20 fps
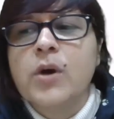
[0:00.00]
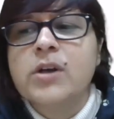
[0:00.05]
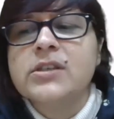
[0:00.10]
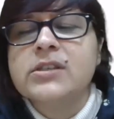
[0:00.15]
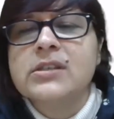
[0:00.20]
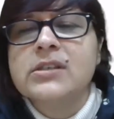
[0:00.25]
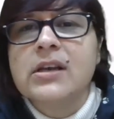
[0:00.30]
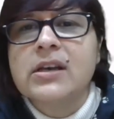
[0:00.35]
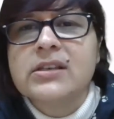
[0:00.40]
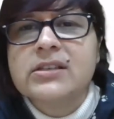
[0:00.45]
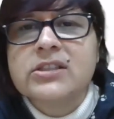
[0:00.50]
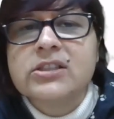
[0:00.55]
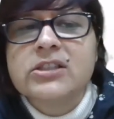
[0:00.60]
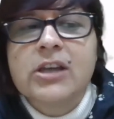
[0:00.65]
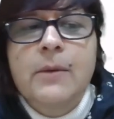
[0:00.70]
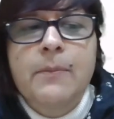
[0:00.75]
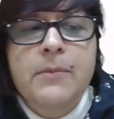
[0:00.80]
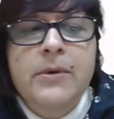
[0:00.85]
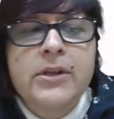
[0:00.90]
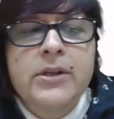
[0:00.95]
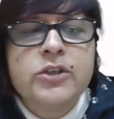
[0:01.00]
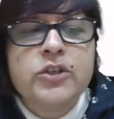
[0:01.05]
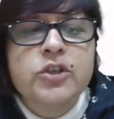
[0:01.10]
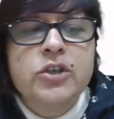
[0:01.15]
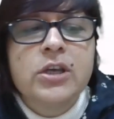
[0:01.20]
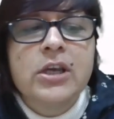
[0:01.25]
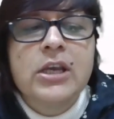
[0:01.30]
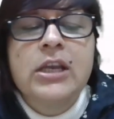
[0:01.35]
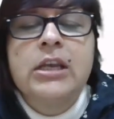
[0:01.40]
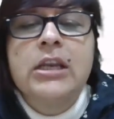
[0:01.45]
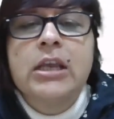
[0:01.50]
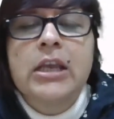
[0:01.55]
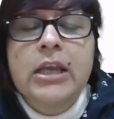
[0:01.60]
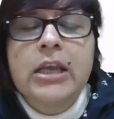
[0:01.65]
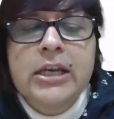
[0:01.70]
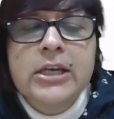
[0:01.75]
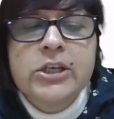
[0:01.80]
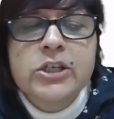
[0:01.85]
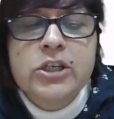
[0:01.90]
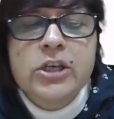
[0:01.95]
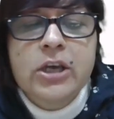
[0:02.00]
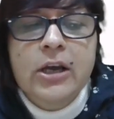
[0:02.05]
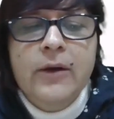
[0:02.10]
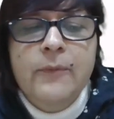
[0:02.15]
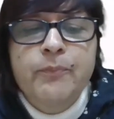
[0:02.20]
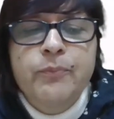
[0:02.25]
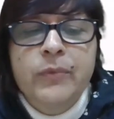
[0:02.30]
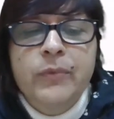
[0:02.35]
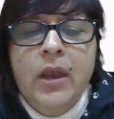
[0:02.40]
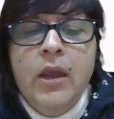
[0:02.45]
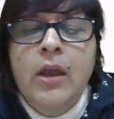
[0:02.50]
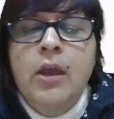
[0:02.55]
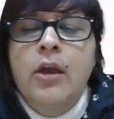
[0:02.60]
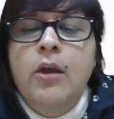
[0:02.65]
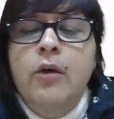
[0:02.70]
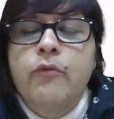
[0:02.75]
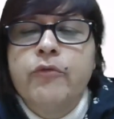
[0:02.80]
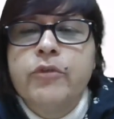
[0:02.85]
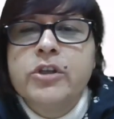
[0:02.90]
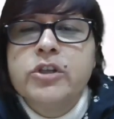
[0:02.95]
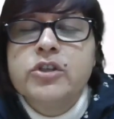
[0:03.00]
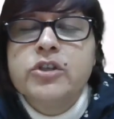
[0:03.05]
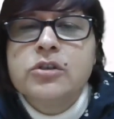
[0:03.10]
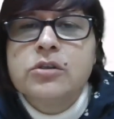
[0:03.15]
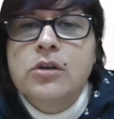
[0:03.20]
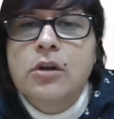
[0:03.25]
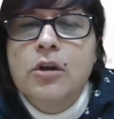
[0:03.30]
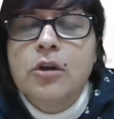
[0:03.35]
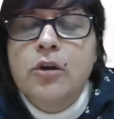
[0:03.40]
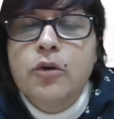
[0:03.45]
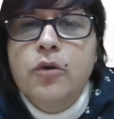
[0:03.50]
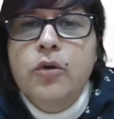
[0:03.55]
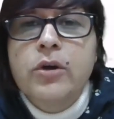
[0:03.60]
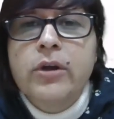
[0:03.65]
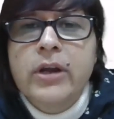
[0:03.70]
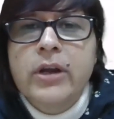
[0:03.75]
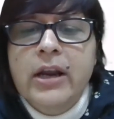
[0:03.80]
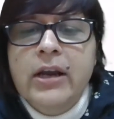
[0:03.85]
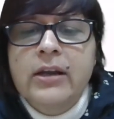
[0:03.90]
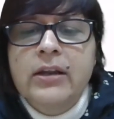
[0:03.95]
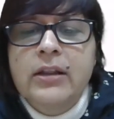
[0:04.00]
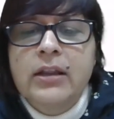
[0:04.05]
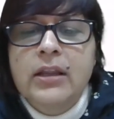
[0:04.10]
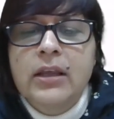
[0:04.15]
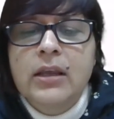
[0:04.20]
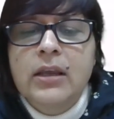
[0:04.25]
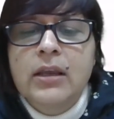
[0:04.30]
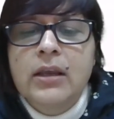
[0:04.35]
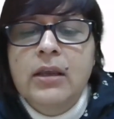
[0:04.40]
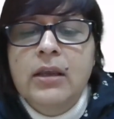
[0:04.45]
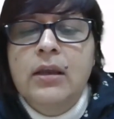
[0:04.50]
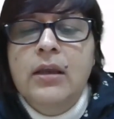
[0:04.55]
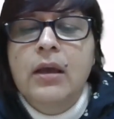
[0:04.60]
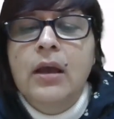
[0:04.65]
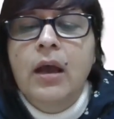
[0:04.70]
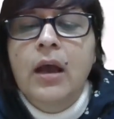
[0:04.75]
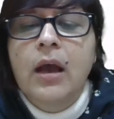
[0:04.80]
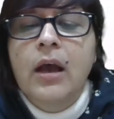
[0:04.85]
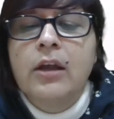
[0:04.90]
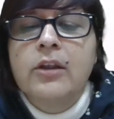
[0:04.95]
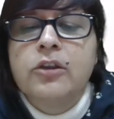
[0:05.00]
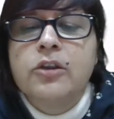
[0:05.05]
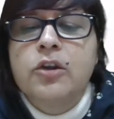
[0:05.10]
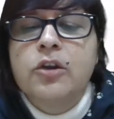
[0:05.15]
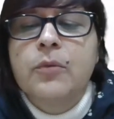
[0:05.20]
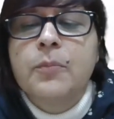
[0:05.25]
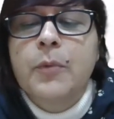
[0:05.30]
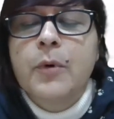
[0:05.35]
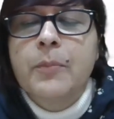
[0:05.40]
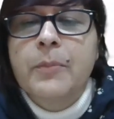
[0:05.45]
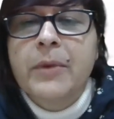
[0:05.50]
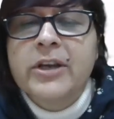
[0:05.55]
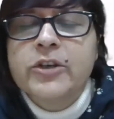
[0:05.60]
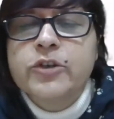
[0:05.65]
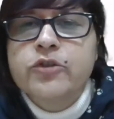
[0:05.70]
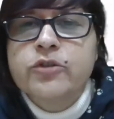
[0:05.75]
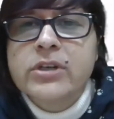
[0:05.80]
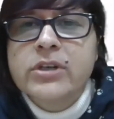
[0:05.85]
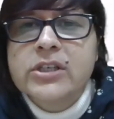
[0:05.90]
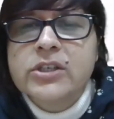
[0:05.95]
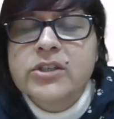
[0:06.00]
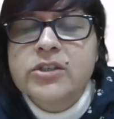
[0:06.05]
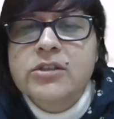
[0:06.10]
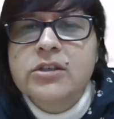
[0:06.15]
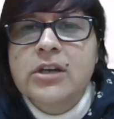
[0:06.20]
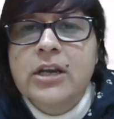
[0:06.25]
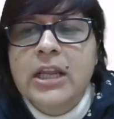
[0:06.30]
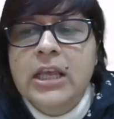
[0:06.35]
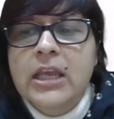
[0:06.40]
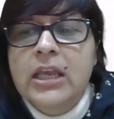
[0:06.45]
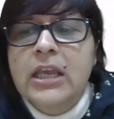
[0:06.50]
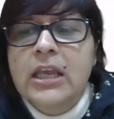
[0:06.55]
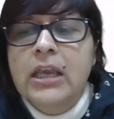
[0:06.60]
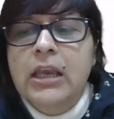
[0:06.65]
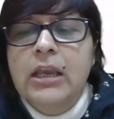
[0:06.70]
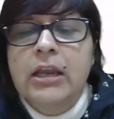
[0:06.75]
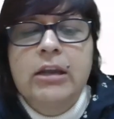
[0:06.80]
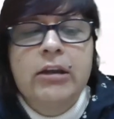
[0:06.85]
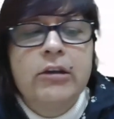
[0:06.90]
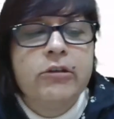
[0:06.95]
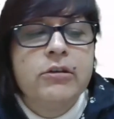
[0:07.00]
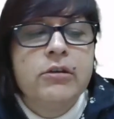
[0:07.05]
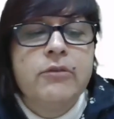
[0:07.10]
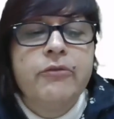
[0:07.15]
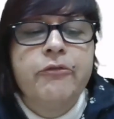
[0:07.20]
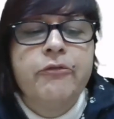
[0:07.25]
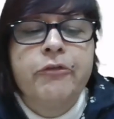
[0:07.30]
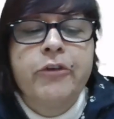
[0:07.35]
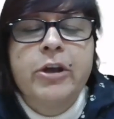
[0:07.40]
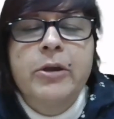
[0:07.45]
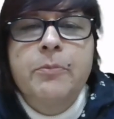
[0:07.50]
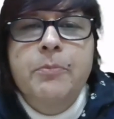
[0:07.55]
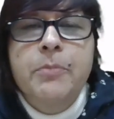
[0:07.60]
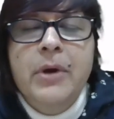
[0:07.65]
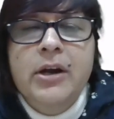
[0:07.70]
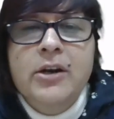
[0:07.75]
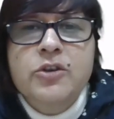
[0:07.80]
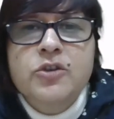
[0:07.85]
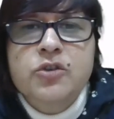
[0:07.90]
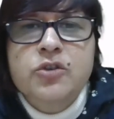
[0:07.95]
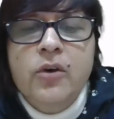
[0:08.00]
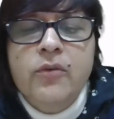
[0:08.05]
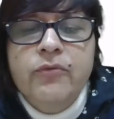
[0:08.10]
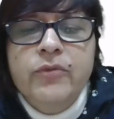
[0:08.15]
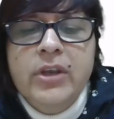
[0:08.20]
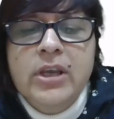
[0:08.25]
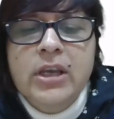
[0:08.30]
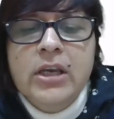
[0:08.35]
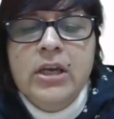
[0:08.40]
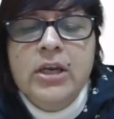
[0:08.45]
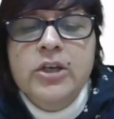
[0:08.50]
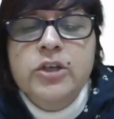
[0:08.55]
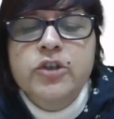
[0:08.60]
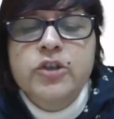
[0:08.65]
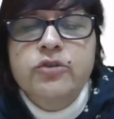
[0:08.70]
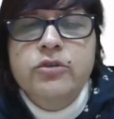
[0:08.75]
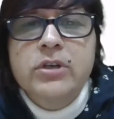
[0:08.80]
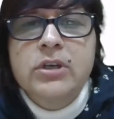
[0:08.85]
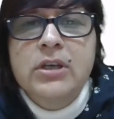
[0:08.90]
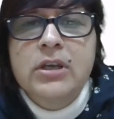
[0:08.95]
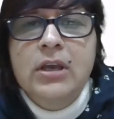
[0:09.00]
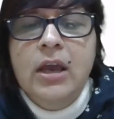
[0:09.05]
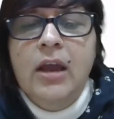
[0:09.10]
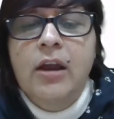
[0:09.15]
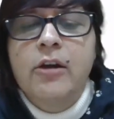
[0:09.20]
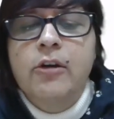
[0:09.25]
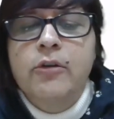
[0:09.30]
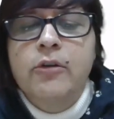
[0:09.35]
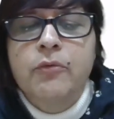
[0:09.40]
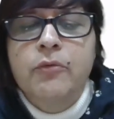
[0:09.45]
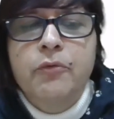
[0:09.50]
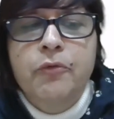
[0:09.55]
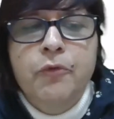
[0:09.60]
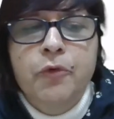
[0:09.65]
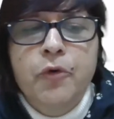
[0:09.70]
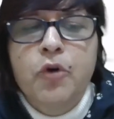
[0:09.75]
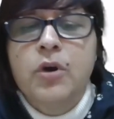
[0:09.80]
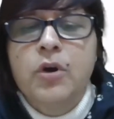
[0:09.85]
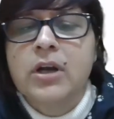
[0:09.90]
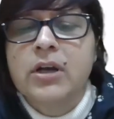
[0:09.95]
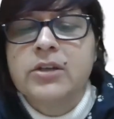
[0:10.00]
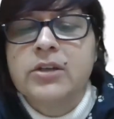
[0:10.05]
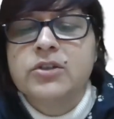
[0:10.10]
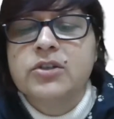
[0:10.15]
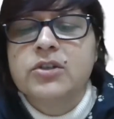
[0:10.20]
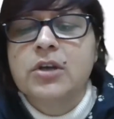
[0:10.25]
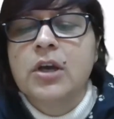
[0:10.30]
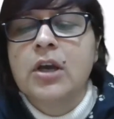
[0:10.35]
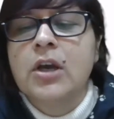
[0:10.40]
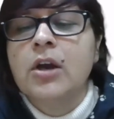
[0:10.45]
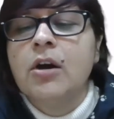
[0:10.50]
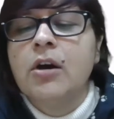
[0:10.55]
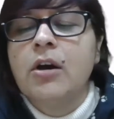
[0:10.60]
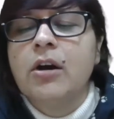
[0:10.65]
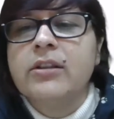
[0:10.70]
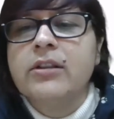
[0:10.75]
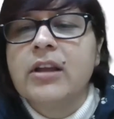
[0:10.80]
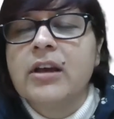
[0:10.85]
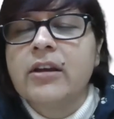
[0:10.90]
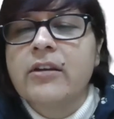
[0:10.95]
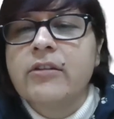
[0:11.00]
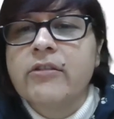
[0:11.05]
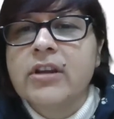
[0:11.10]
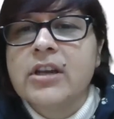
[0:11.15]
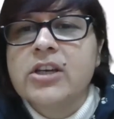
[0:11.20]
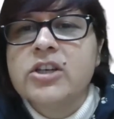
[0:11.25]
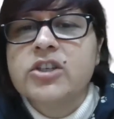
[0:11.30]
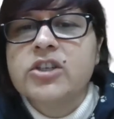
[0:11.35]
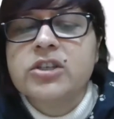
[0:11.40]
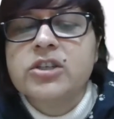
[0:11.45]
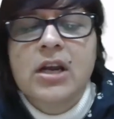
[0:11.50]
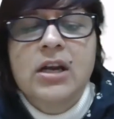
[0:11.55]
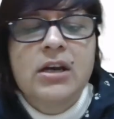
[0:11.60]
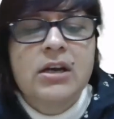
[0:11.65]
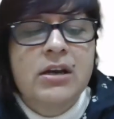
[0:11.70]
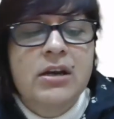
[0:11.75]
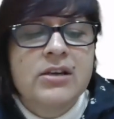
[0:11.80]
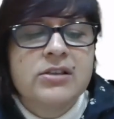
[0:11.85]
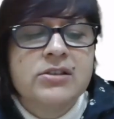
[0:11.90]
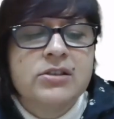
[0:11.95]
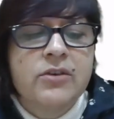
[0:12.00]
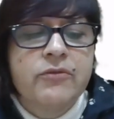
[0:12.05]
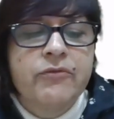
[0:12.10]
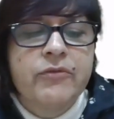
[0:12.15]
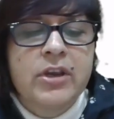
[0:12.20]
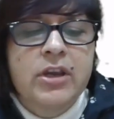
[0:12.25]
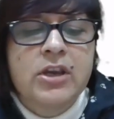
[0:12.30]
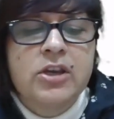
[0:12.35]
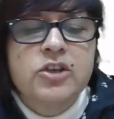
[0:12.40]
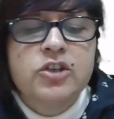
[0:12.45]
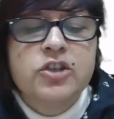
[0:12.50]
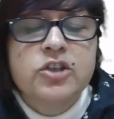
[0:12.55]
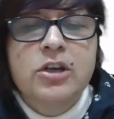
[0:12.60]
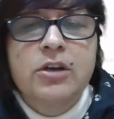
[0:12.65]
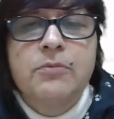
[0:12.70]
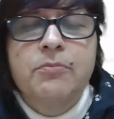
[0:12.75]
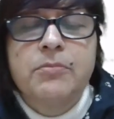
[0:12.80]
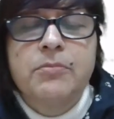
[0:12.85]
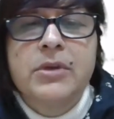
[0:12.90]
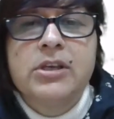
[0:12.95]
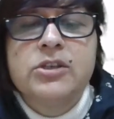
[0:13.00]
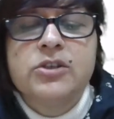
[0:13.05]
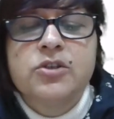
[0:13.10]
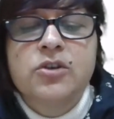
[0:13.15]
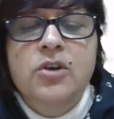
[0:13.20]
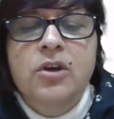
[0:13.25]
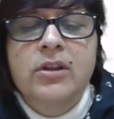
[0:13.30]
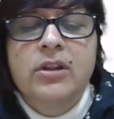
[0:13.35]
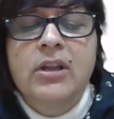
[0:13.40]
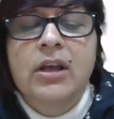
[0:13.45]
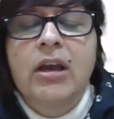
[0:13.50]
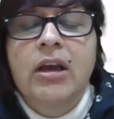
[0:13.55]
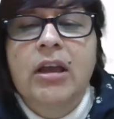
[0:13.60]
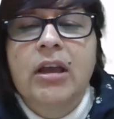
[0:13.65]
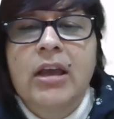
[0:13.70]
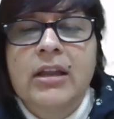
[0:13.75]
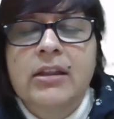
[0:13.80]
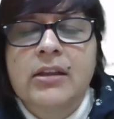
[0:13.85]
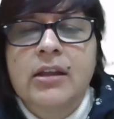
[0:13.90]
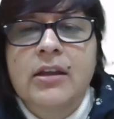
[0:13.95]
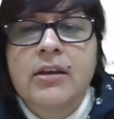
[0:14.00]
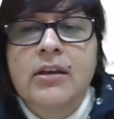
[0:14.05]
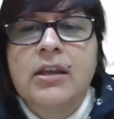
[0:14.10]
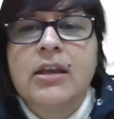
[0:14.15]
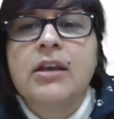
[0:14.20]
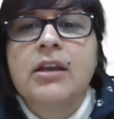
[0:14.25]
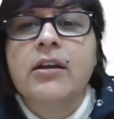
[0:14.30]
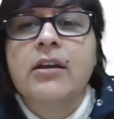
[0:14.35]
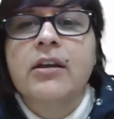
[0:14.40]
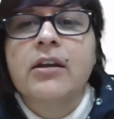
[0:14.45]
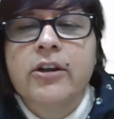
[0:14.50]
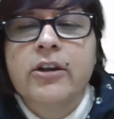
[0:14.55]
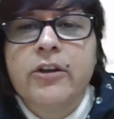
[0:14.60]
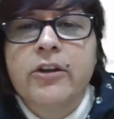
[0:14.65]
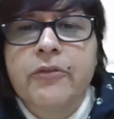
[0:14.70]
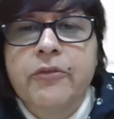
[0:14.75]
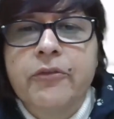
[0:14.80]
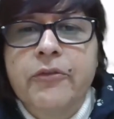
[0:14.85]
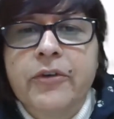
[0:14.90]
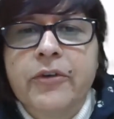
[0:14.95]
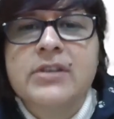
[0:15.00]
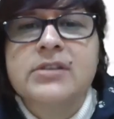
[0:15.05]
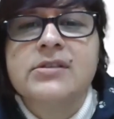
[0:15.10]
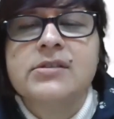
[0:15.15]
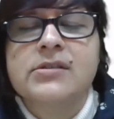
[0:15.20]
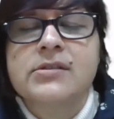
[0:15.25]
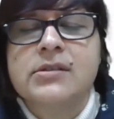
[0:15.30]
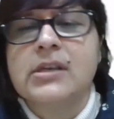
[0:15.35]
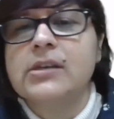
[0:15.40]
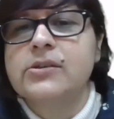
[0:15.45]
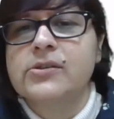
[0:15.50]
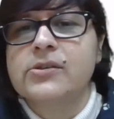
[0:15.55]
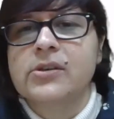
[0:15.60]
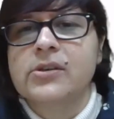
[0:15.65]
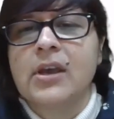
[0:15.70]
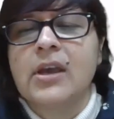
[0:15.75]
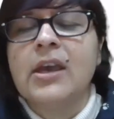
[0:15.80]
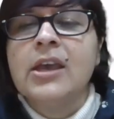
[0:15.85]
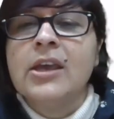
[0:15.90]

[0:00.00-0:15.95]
was established in India, which looked at the anthropometric study in different parts of the country and focused on the racial classification based on the ethnic differences.